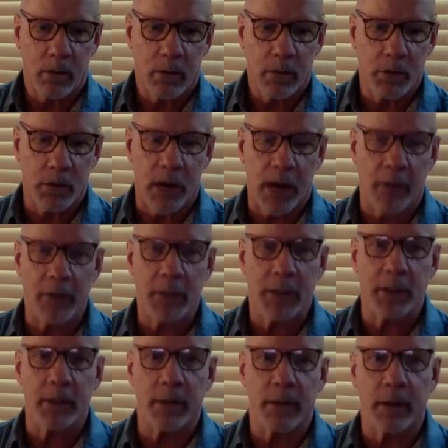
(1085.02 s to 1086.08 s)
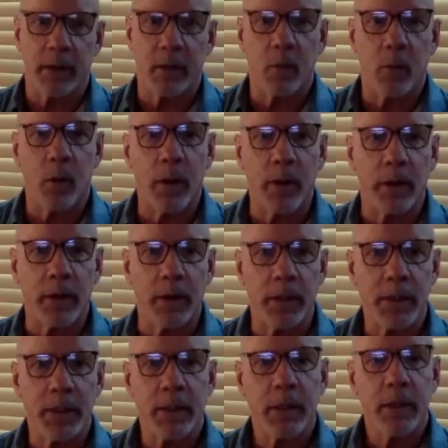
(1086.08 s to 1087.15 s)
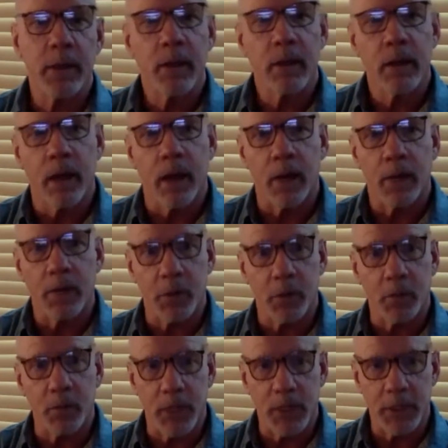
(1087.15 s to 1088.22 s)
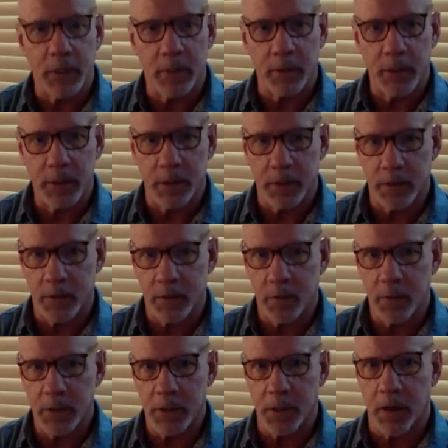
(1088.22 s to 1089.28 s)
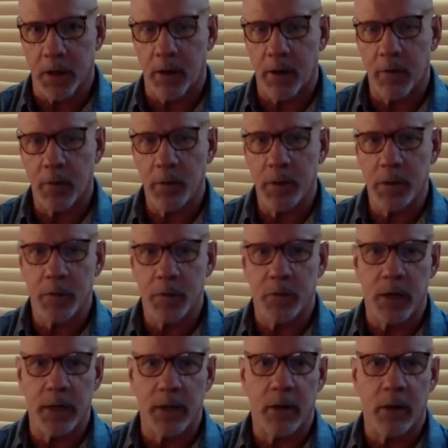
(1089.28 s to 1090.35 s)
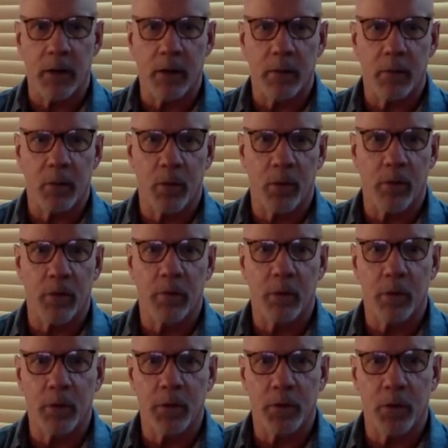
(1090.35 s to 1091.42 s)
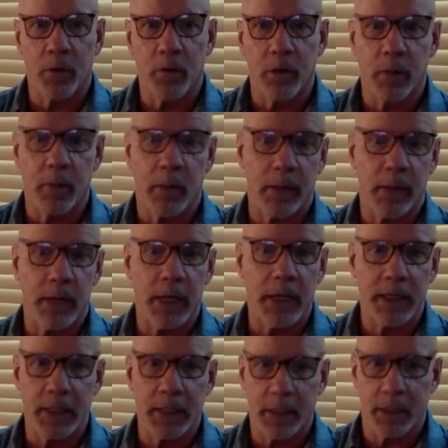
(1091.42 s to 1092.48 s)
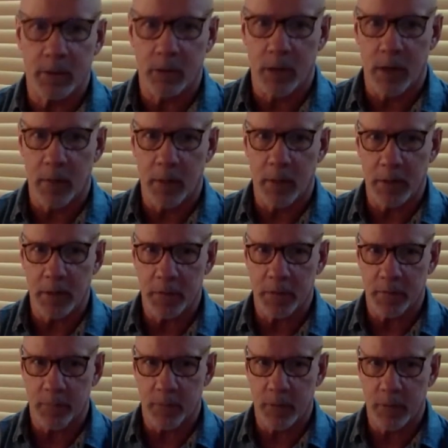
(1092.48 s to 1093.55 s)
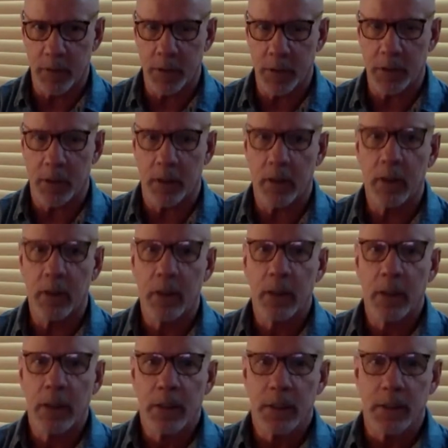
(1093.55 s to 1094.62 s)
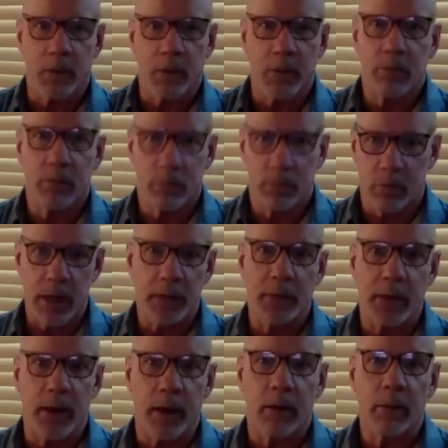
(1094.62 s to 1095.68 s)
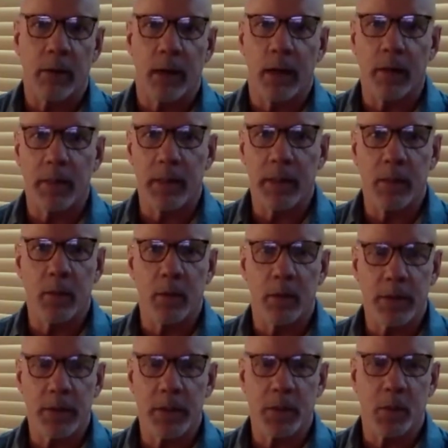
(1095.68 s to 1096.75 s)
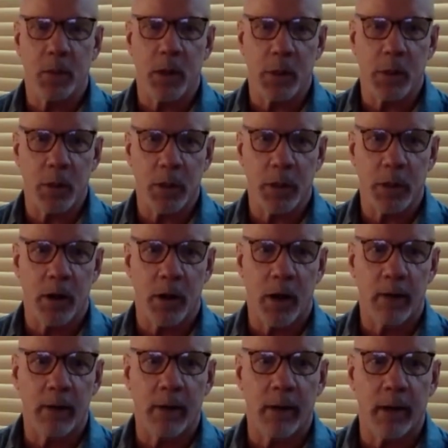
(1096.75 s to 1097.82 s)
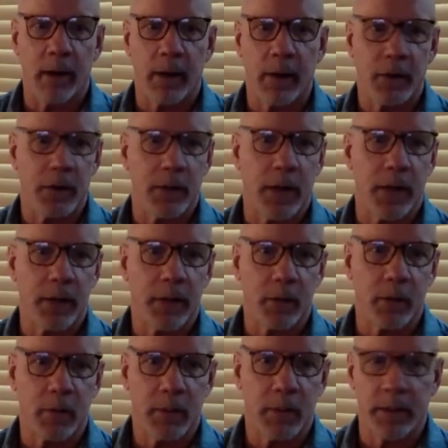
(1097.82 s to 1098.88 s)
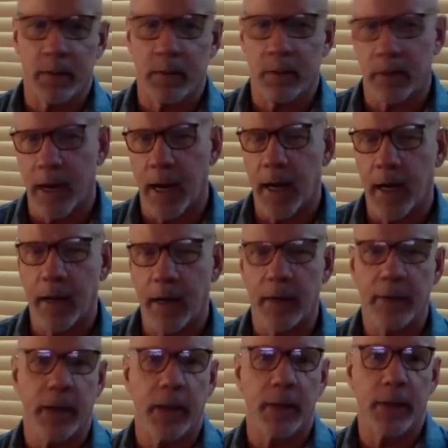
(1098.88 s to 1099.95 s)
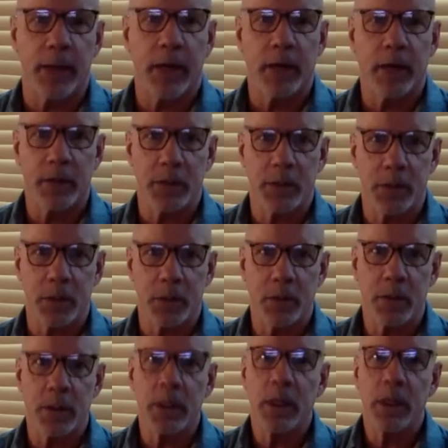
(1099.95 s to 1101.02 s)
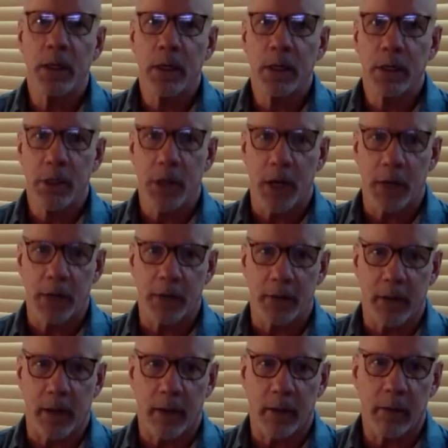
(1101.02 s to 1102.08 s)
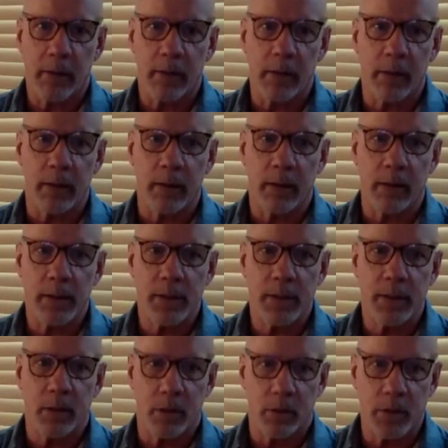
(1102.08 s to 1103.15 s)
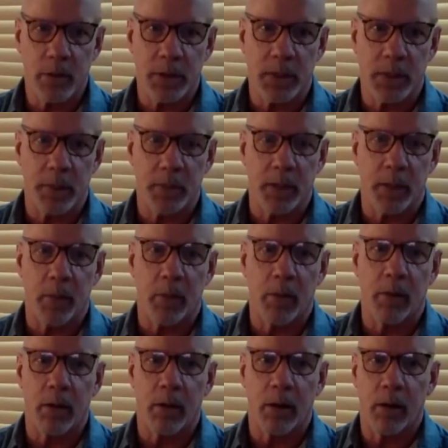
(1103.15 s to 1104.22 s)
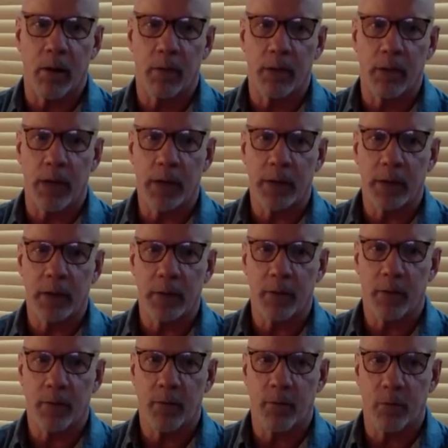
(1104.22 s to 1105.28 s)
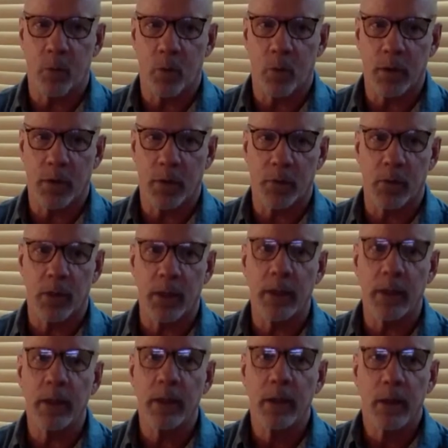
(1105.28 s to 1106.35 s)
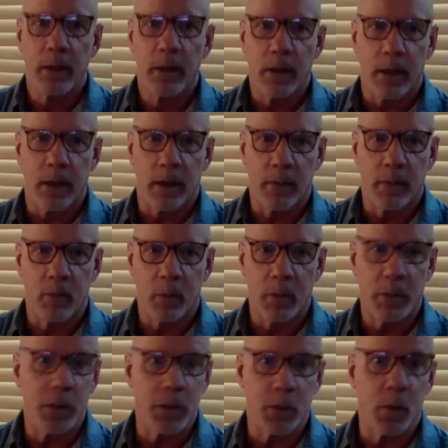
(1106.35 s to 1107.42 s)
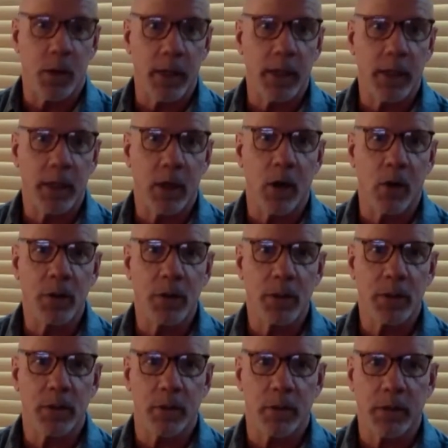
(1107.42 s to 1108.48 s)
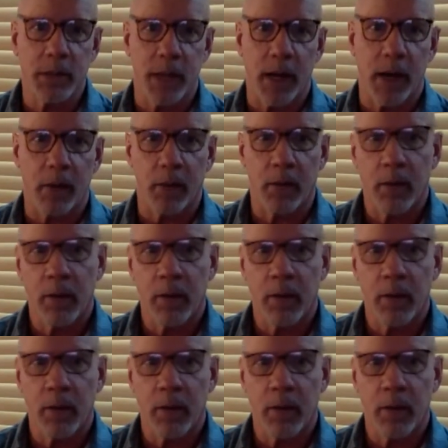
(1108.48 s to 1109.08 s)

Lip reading: travesty that he had witnessed took place in a place called Dubasari, which is right on the border of Moldova, about 18 kilometers from Friedenstal. So right there, right? I mean, this is where he would have gone. And it turned out there were between 9,000 and 10,000 Jews shot to death in early September of 1943, which is when he goes to the town.